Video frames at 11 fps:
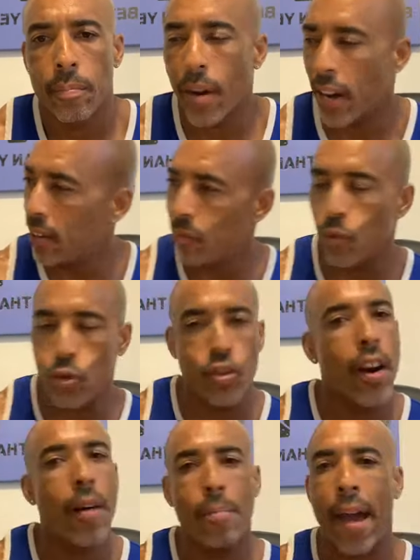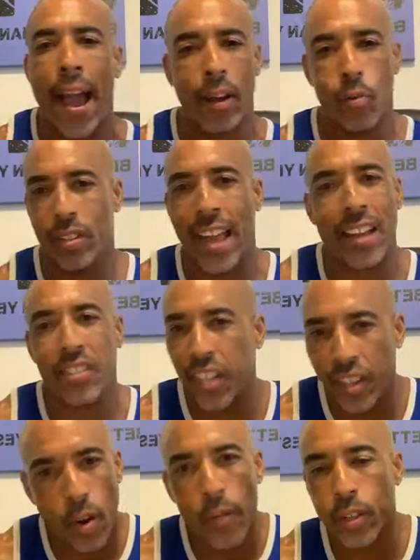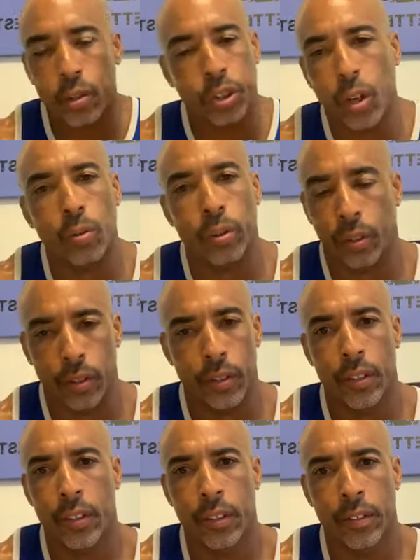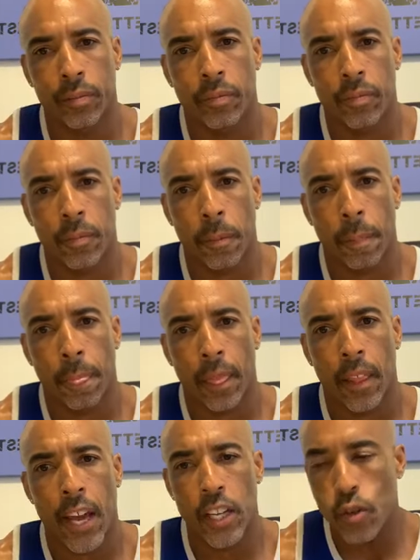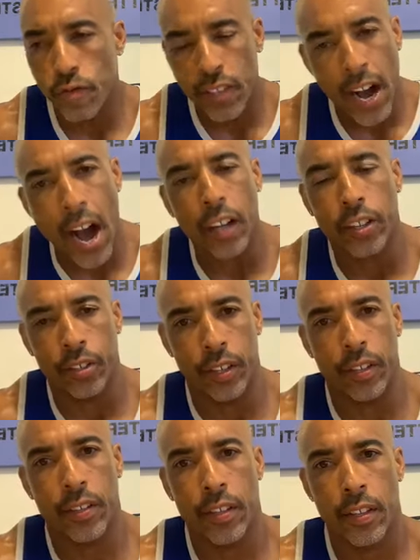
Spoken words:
But when you come back with that deer over your shoulder and you've conquered,